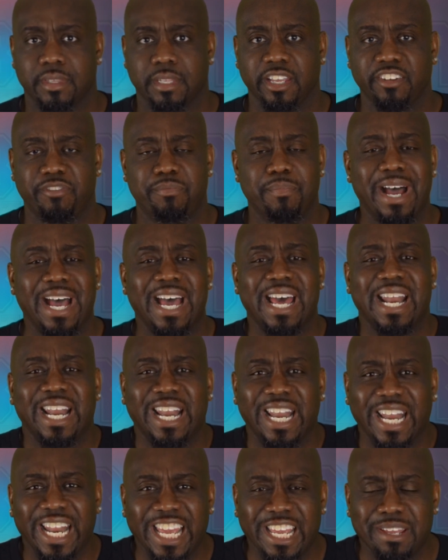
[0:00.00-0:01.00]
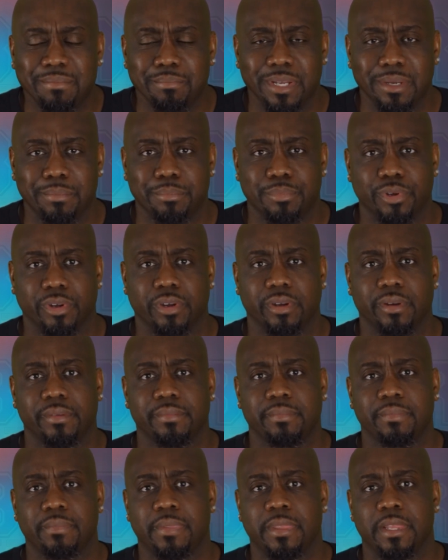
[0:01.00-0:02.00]
if my lay member
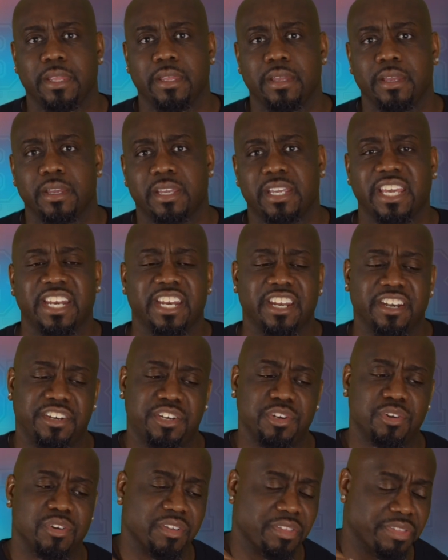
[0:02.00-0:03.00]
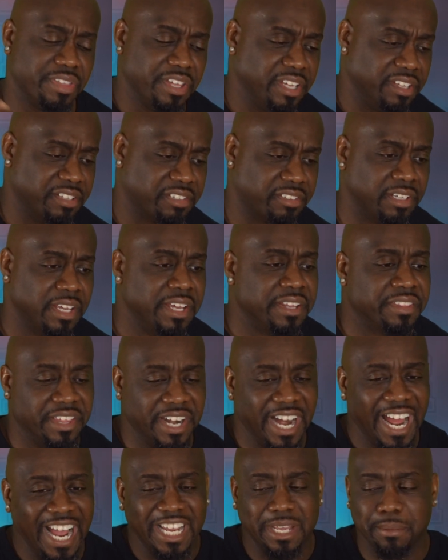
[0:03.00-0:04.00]
can endure this,
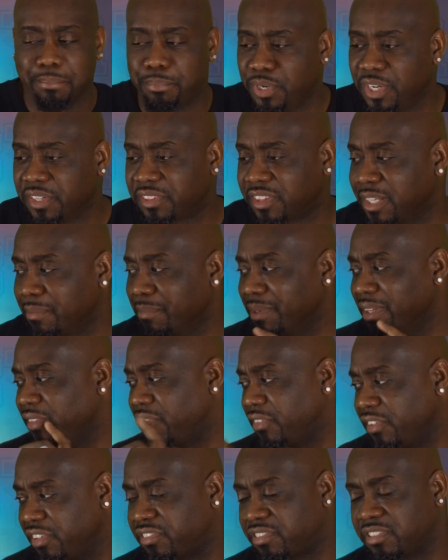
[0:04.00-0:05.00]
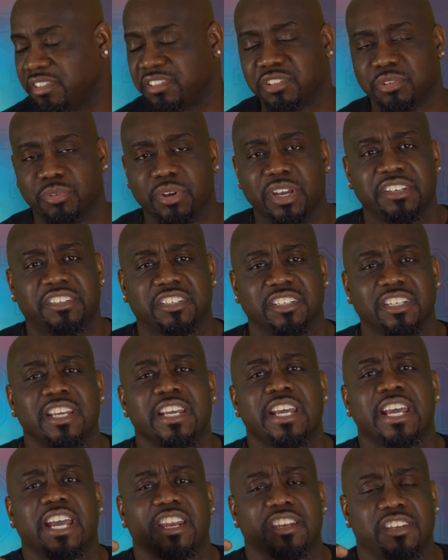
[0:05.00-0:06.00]
then I can put them in this situation
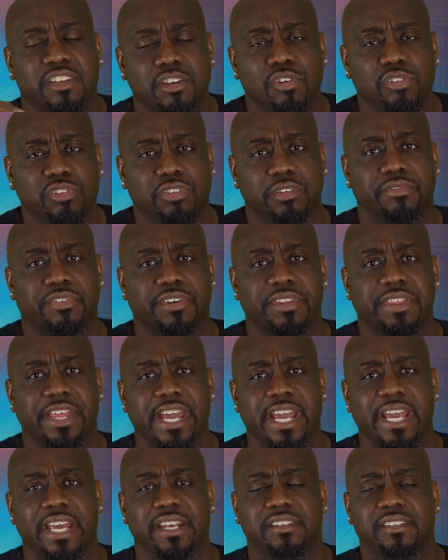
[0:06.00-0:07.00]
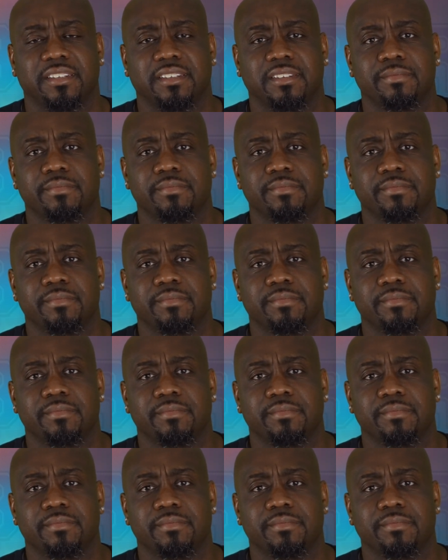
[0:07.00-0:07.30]
and use them for that.